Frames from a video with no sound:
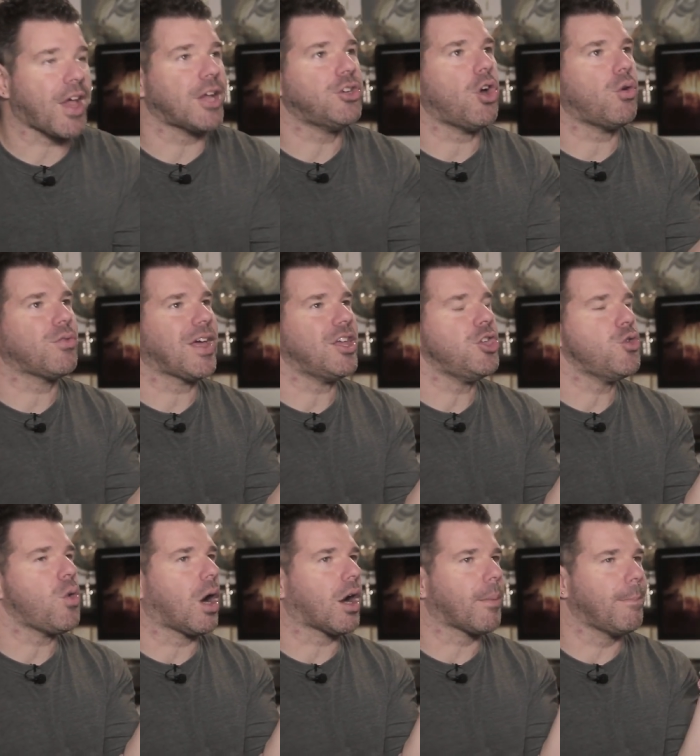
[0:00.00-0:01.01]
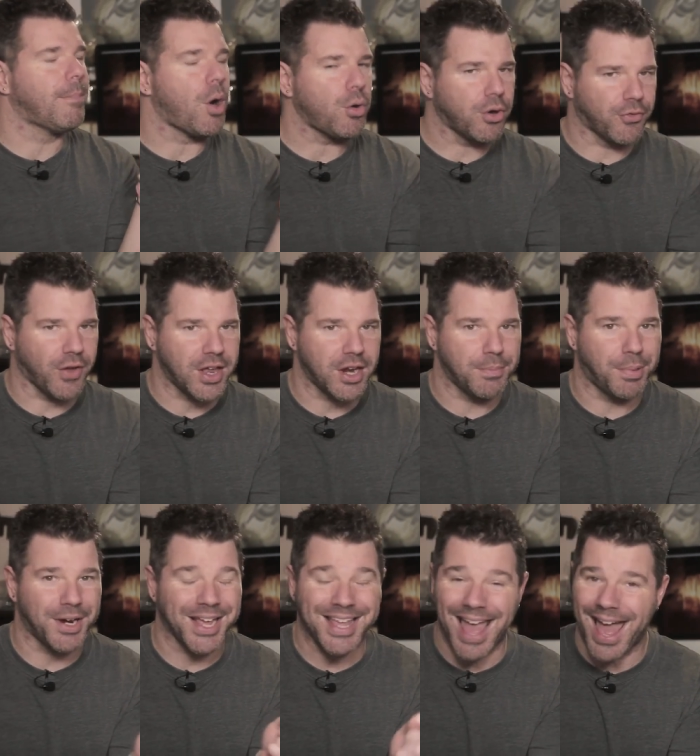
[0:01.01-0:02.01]
I know that you are motivated,
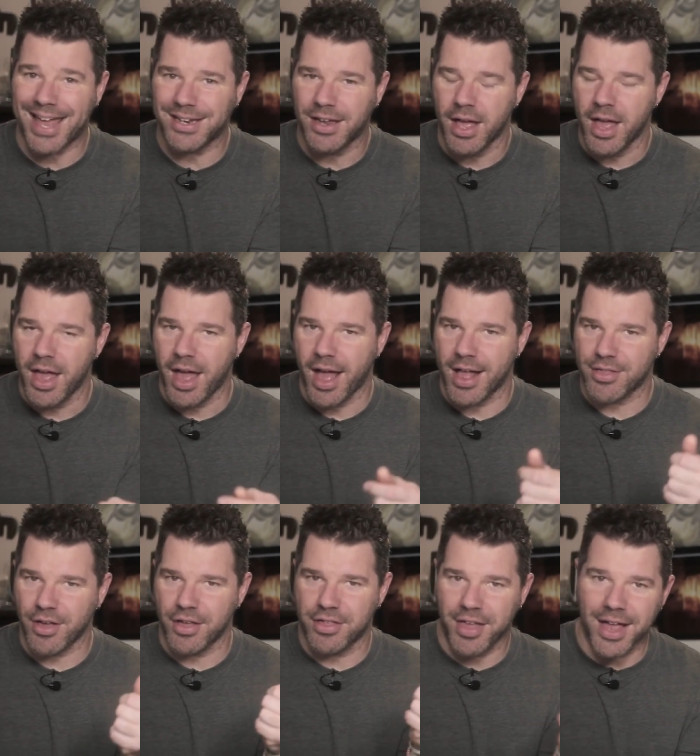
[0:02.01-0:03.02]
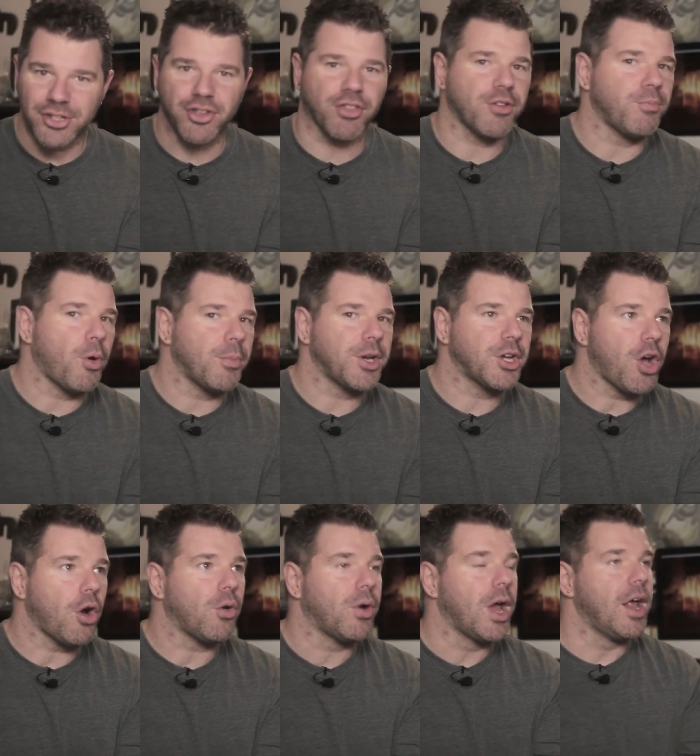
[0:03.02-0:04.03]
but again, as I said just a moment
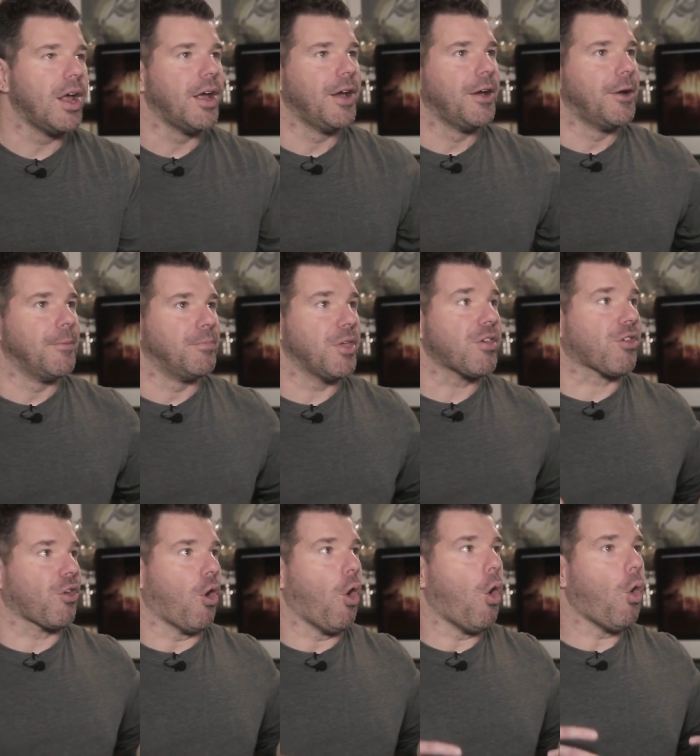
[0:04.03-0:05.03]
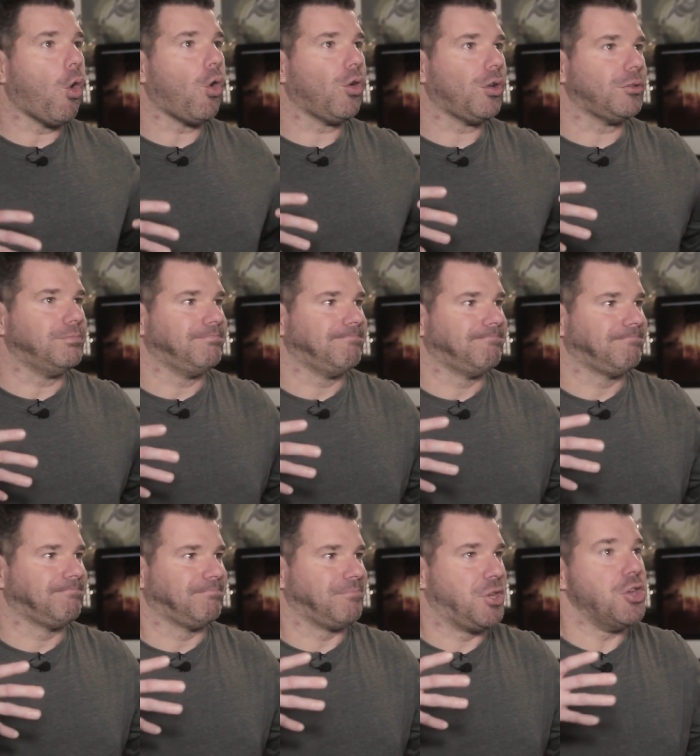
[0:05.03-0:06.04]
ago, this whole,
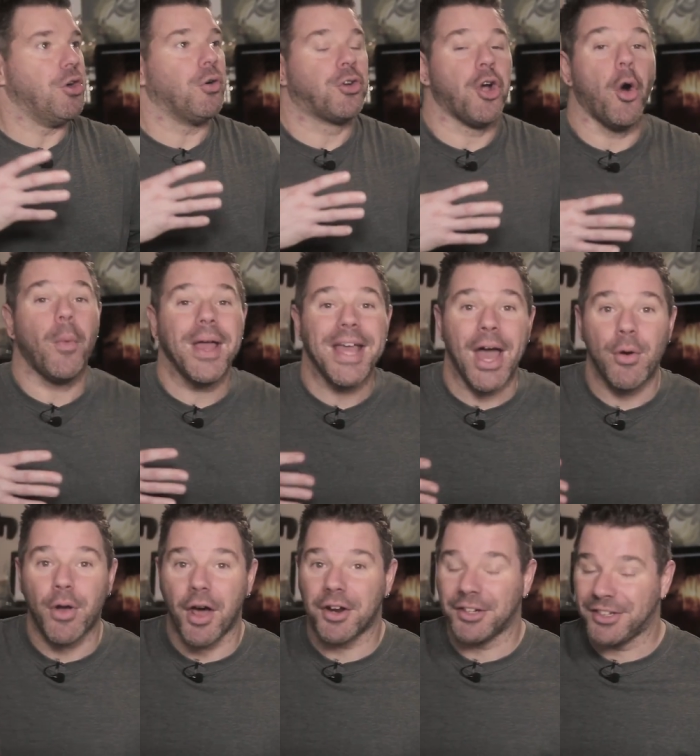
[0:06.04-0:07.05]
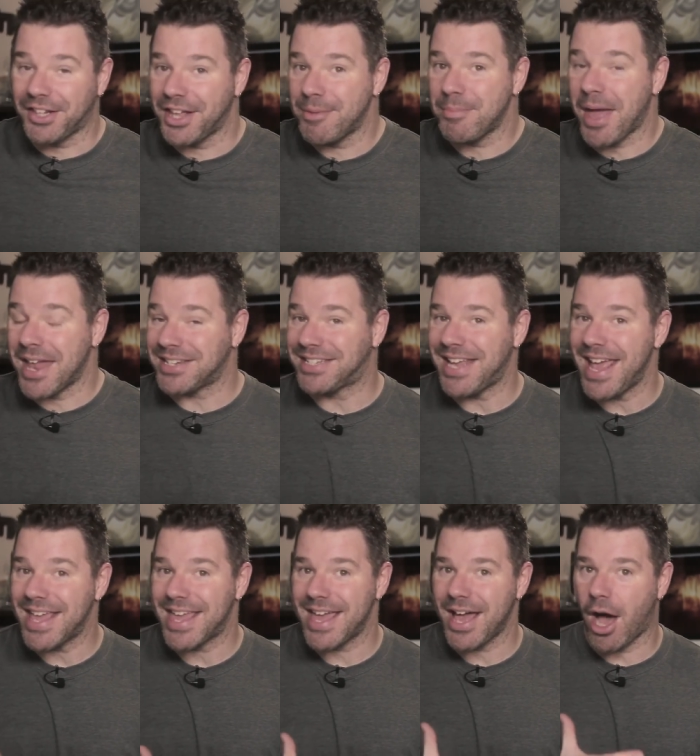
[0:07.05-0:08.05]
going out on a limb and
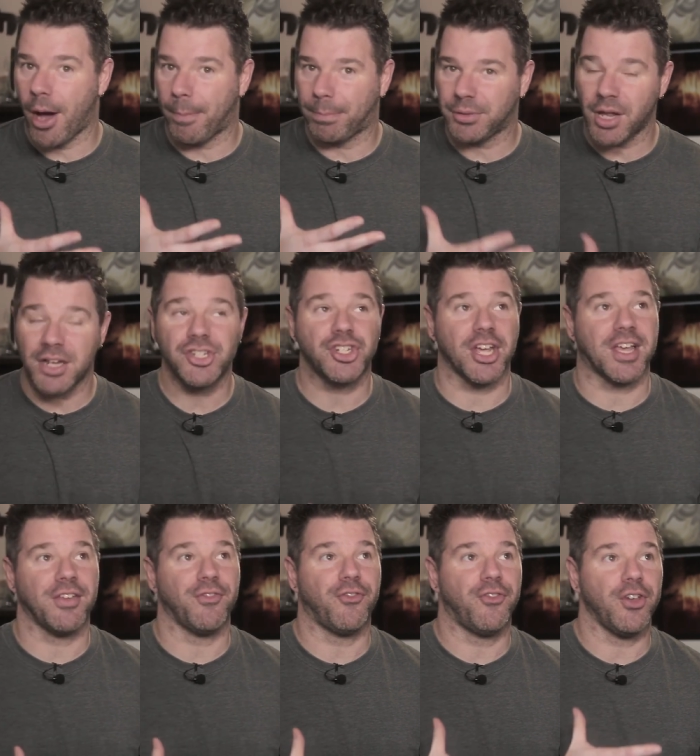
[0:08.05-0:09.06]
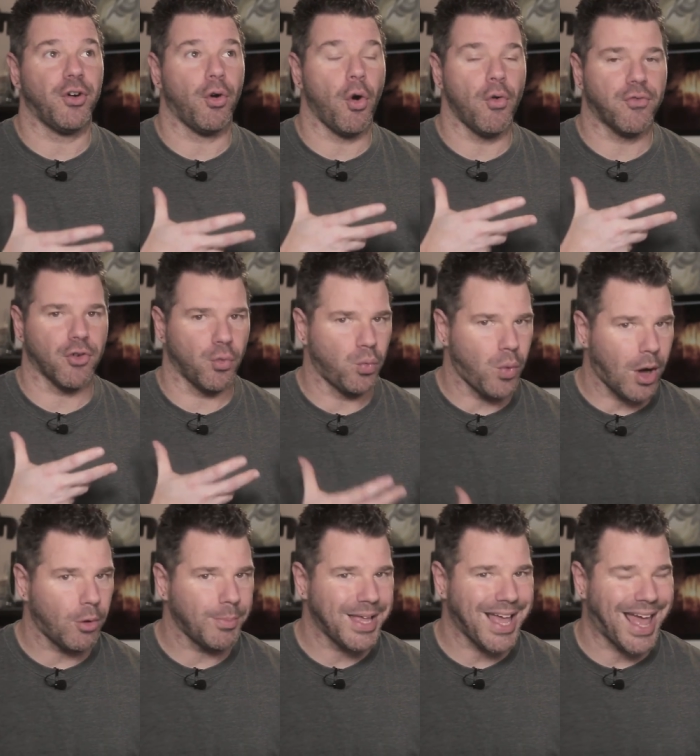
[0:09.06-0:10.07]
taking a plunge, it can feel
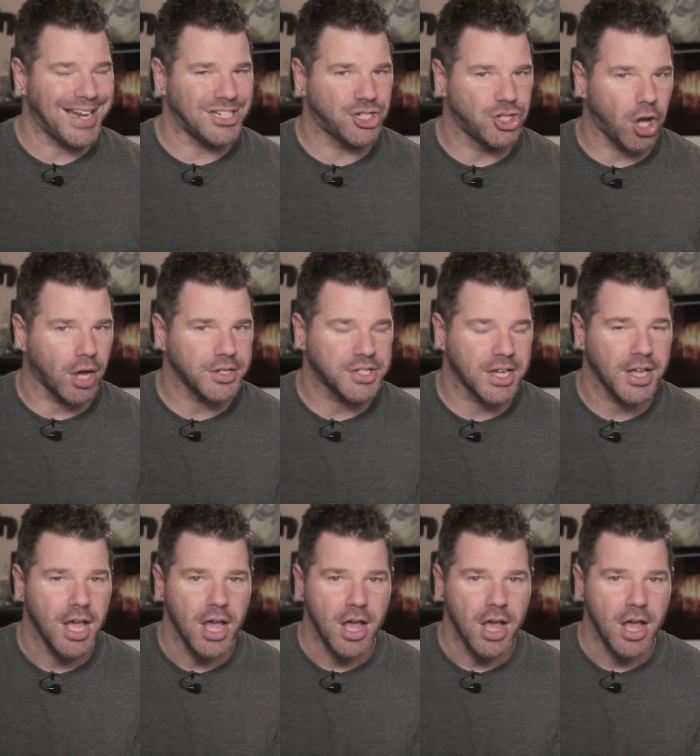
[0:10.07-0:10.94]
overwhelming and daunting.